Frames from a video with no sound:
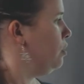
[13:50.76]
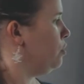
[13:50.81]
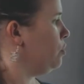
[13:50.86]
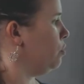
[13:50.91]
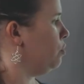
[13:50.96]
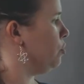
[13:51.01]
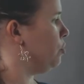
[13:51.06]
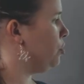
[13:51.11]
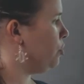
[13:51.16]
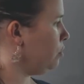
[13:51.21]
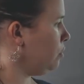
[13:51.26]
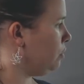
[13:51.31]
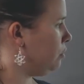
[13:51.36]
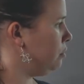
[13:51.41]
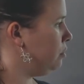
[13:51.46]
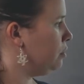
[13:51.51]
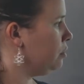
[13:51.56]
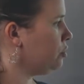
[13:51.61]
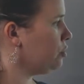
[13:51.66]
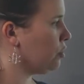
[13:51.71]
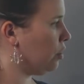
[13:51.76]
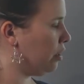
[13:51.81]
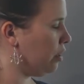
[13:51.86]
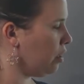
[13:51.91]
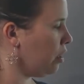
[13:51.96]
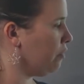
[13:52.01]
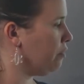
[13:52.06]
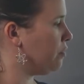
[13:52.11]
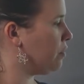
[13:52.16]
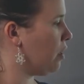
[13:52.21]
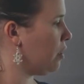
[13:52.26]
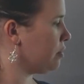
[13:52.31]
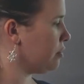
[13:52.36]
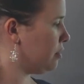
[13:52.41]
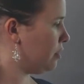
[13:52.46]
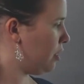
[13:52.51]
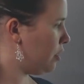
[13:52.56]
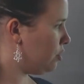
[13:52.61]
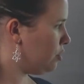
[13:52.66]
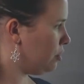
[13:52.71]
So we're still starting off with
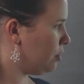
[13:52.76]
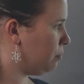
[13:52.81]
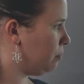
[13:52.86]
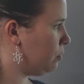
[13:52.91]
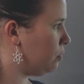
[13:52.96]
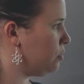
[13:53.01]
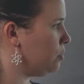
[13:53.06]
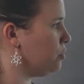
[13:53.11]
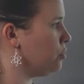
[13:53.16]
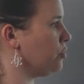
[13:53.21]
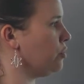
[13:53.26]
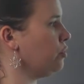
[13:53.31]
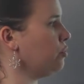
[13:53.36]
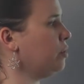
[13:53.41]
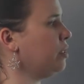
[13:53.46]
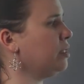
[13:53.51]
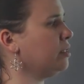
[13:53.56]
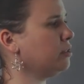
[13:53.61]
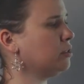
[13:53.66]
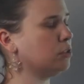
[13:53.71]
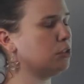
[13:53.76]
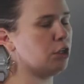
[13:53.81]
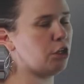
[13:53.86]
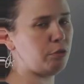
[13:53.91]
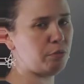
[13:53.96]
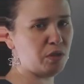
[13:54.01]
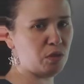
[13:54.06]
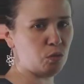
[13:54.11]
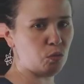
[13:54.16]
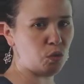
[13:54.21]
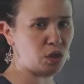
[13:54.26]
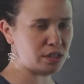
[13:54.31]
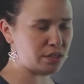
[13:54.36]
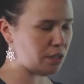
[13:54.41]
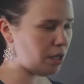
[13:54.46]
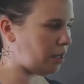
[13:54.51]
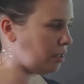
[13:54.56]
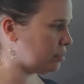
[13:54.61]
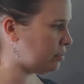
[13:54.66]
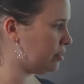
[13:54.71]
oxidation numbers so that we can determine what's
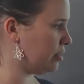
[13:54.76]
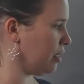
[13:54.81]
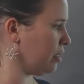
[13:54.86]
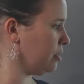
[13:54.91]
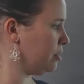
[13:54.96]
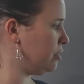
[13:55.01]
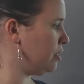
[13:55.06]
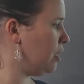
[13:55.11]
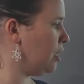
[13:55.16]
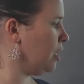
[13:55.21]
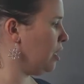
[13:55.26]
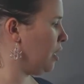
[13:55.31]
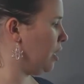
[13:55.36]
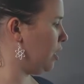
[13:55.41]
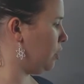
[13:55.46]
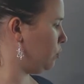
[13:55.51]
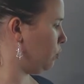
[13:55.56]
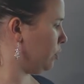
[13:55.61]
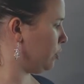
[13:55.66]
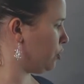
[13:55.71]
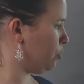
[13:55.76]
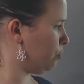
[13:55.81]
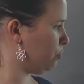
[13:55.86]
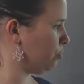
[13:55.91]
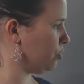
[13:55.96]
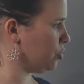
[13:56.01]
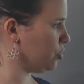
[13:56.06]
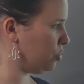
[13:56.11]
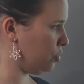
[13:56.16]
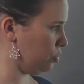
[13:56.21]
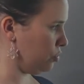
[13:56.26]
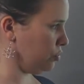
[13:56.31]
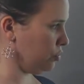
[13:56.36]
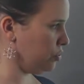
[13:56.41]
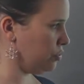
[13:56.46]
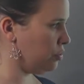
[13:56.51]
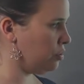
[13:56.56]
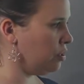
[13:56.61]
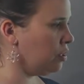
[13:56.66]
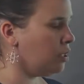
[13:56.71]
oxidized and what's
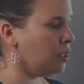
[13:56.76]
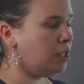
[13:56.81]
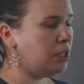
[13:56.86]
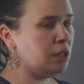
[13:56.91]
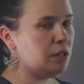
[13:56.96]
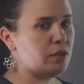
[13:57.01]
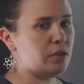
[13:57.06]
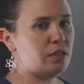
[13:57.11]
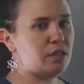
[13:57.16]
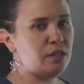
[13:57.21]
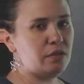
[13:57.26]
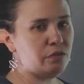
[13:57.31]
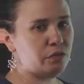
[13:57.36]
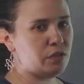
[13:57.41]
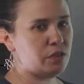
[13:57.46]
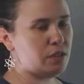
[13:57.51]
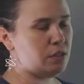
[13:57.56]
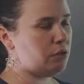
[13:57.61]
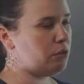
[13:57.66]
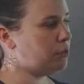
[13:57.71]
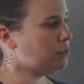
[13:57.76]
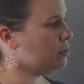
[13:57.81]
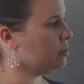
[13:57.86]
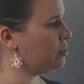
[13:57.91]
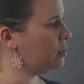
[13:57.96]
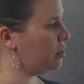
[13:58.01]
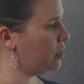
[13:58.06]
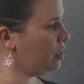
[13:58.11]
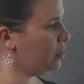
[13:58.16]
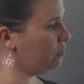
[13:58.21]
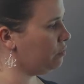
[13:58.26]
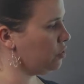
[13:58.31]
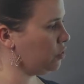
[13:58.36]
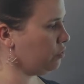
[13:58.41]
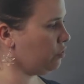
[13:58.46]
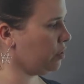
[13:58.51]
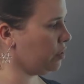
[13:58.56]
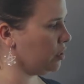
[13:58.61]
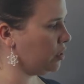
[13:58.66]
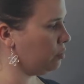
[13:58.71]
reduced. The difference here is instead of
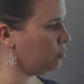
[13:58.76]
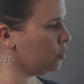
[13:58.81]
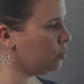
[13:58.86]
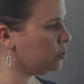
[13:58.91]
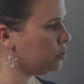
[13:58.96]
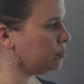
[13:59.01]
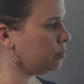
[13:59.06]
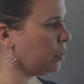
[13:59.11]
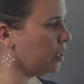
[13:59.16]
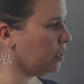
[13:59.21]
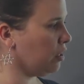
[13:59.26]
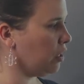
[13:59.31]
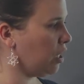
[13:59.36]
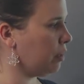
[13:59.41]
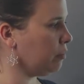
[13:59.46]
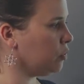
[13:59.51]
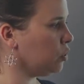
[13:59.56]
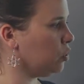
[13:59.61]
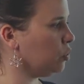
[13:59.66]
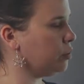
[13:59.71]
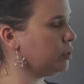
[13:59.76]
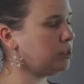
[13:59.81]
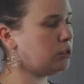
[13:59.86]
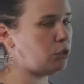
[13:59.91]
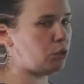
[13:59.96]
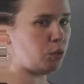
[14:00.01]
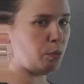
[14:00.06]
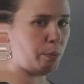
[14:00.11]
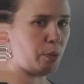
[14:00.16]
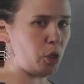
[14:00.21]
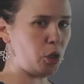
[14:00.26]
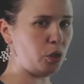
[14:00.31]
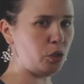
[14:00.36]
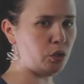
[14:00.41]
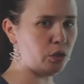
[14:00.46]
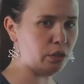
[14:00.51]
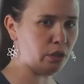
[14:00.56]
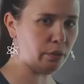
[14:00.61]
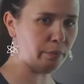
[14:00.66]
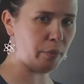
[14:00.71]
just finding a multiplier, I'm going to
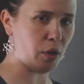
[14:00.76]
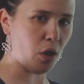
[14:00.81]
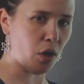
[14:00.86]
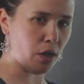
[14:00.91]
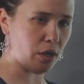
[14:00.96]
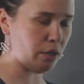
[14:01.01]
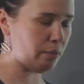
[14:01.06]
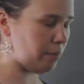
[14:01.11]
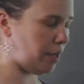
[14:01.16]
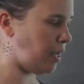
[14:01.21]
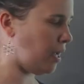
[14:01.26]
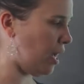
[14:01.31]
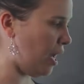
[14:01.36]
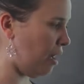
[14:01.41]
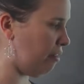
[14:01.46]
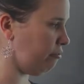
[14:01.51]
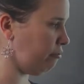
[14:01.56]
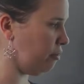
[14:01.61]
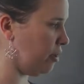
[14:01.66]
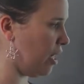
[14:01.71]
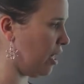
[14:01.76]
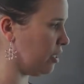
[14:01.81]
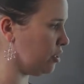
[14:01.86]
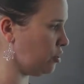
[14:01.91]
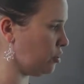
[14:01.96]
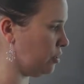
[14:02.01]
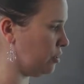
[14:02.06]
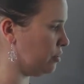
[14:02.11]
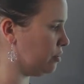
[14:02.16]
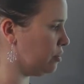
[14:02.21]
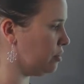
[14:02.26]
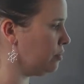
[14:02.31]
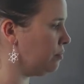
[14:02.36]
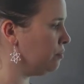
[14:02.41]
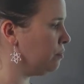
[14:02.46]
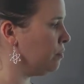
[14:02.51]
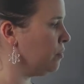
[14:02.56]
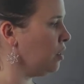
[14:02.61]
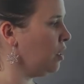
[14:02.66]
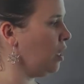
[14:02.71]
pull apart my half
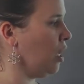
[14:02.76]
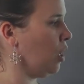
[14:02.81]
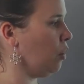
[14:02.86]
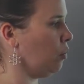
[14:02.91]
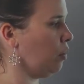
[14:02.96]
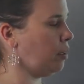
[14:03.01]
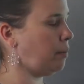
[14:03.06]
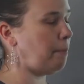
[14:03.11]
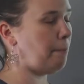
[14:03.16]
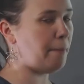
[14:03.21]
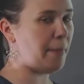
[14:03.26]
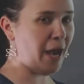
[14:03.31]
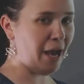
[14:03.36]
reactions. I want to